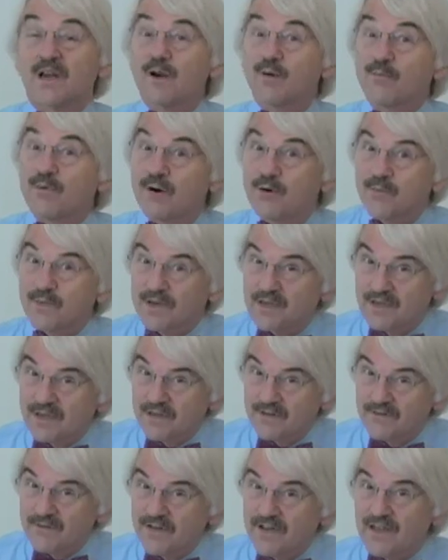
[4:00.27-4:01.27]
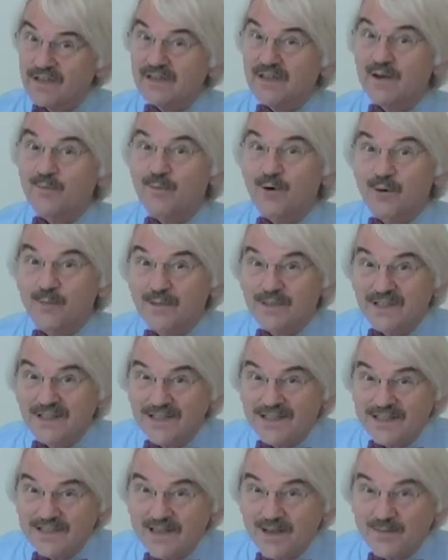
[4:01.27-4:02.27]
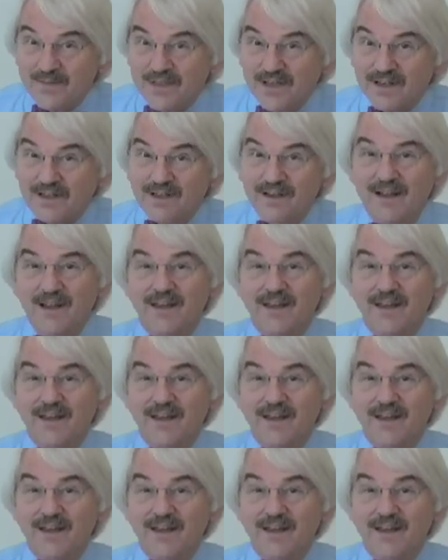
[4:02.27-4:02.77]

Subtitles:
are appropriate to the field and appropriate to the subject,